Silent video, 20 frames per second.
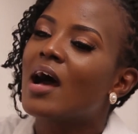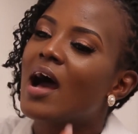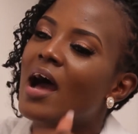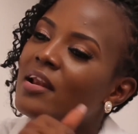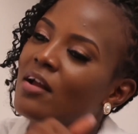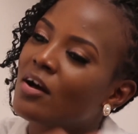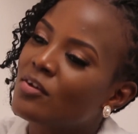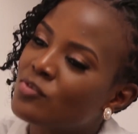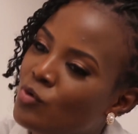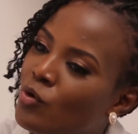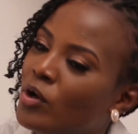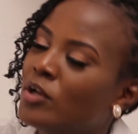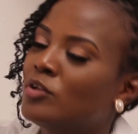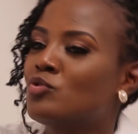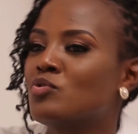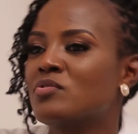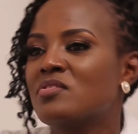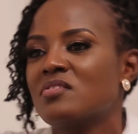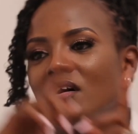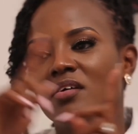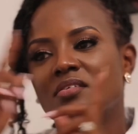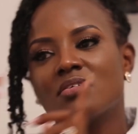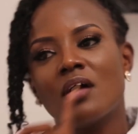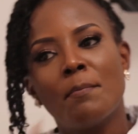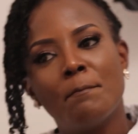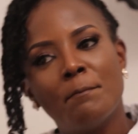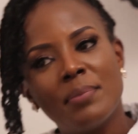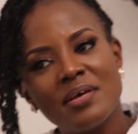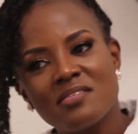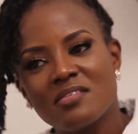and I was going to start
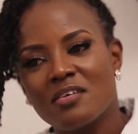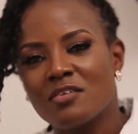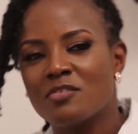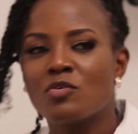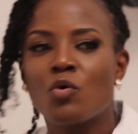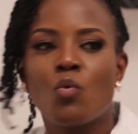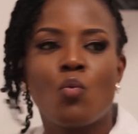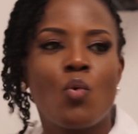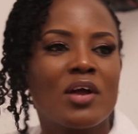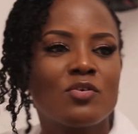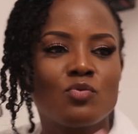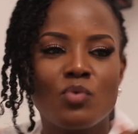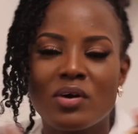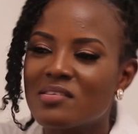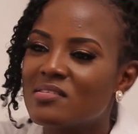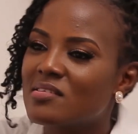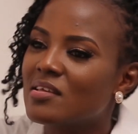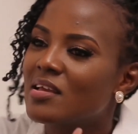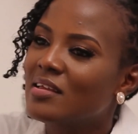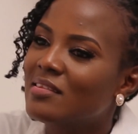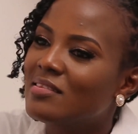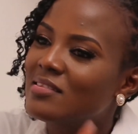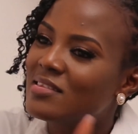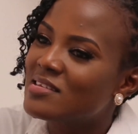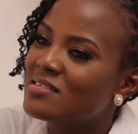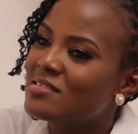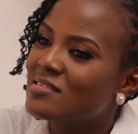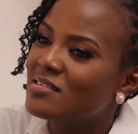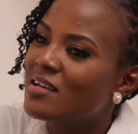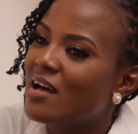a business. So what was in
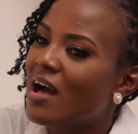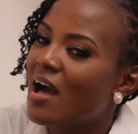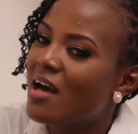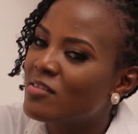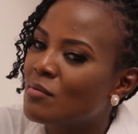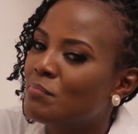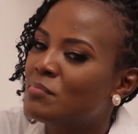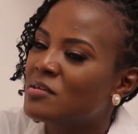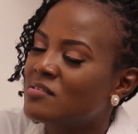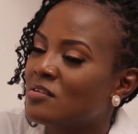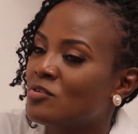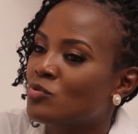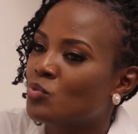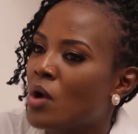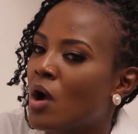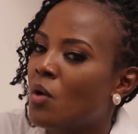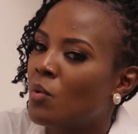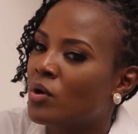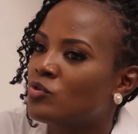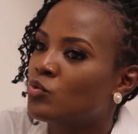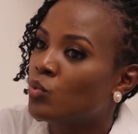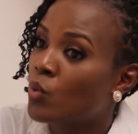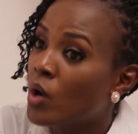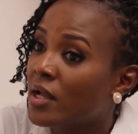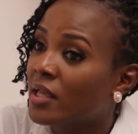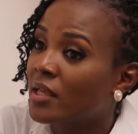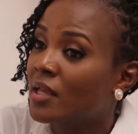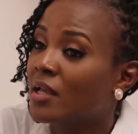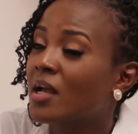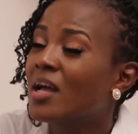this other business where I was
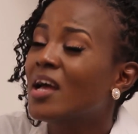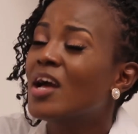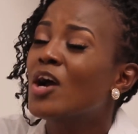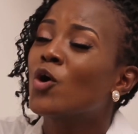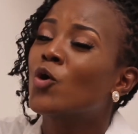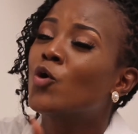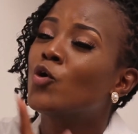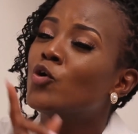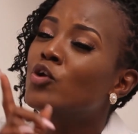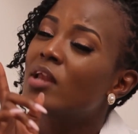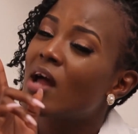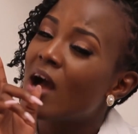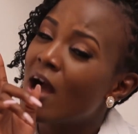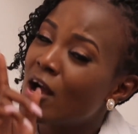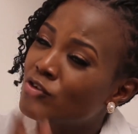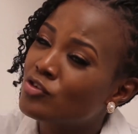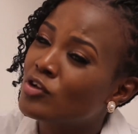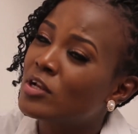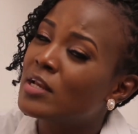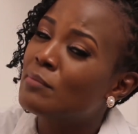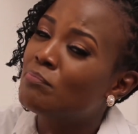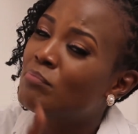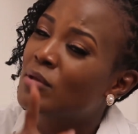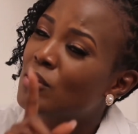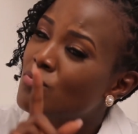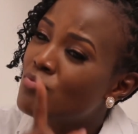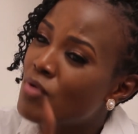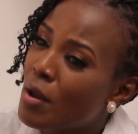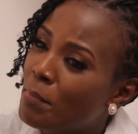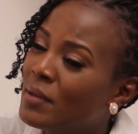working could actually
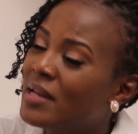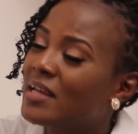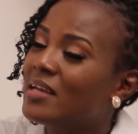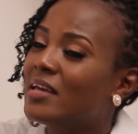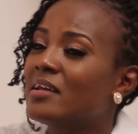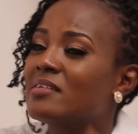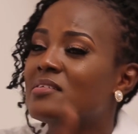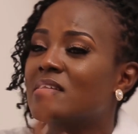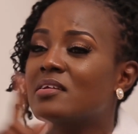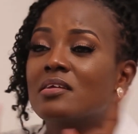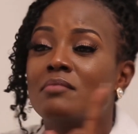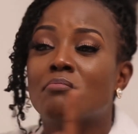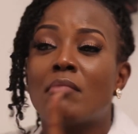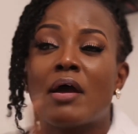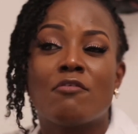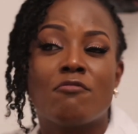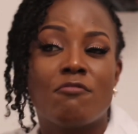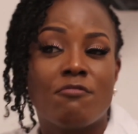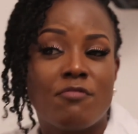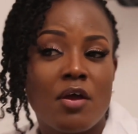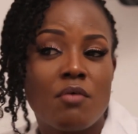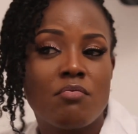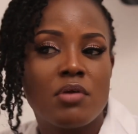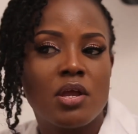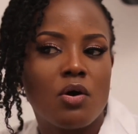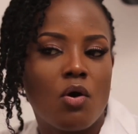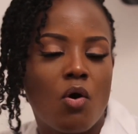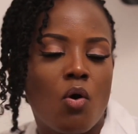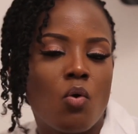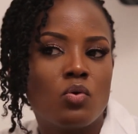be replicated in my
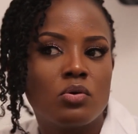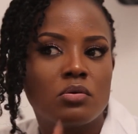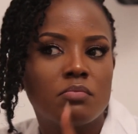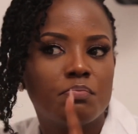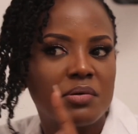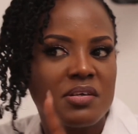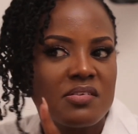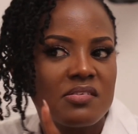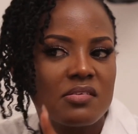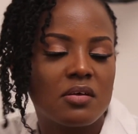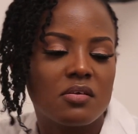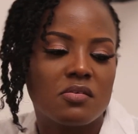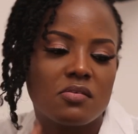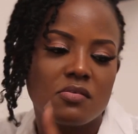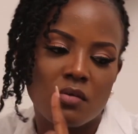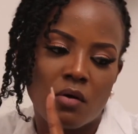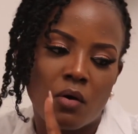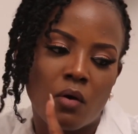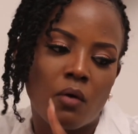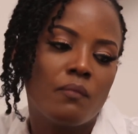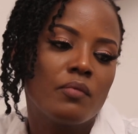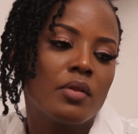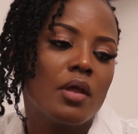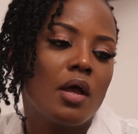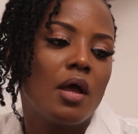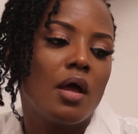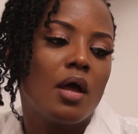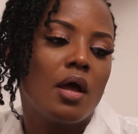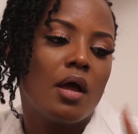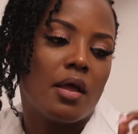very own business. So
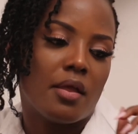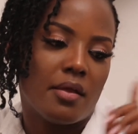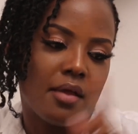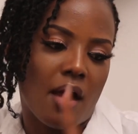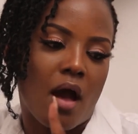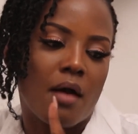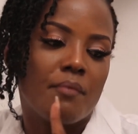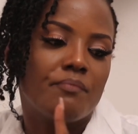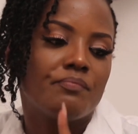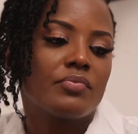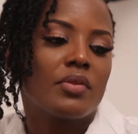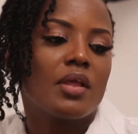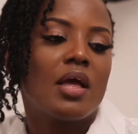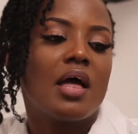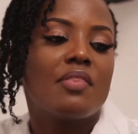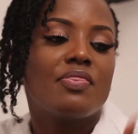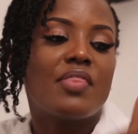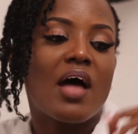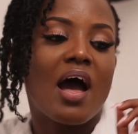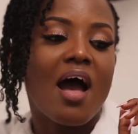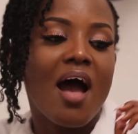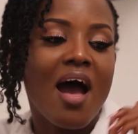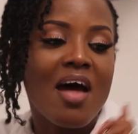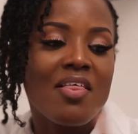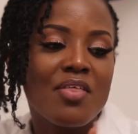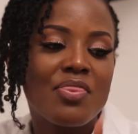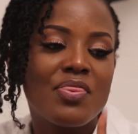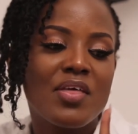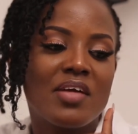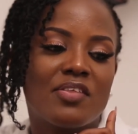yeah, the
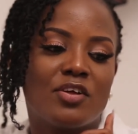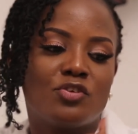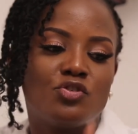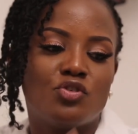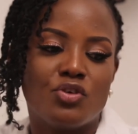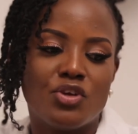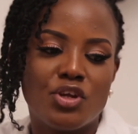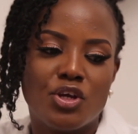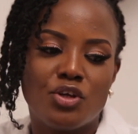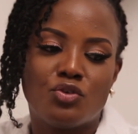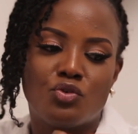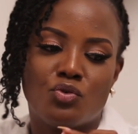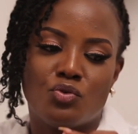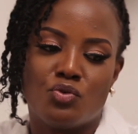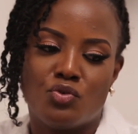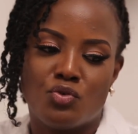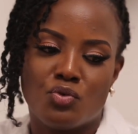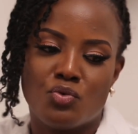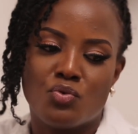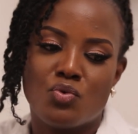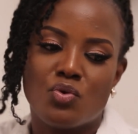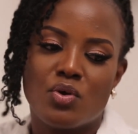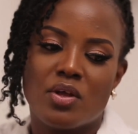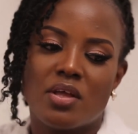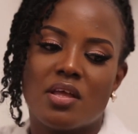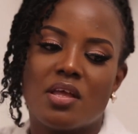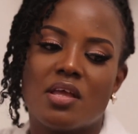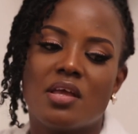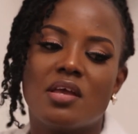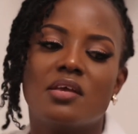other thing that you need to do
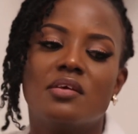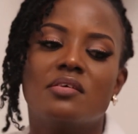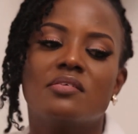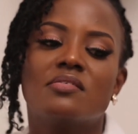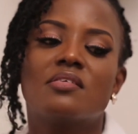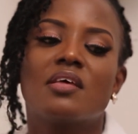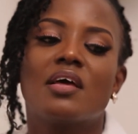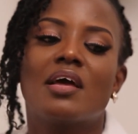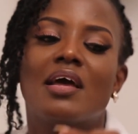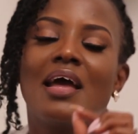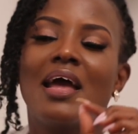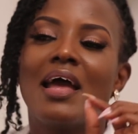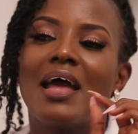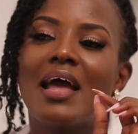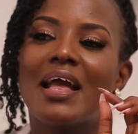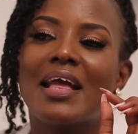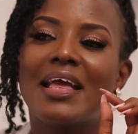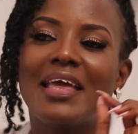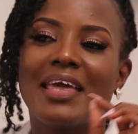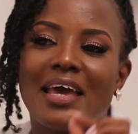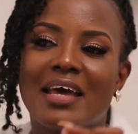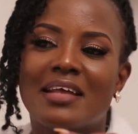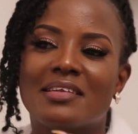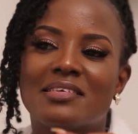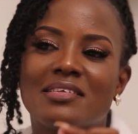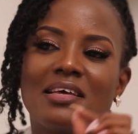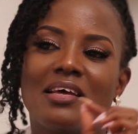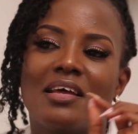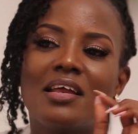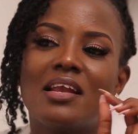is get